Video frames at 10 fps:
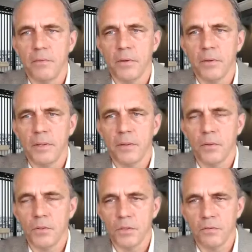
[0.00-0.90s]
very
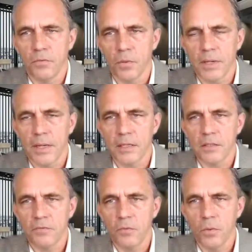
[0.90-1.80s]
urgent
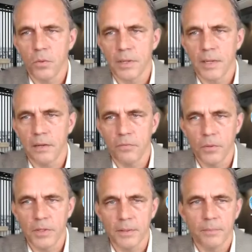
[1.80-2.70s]
forecast for
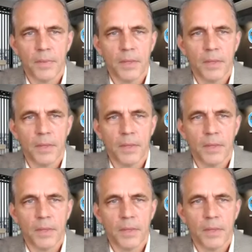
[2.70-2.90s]
California.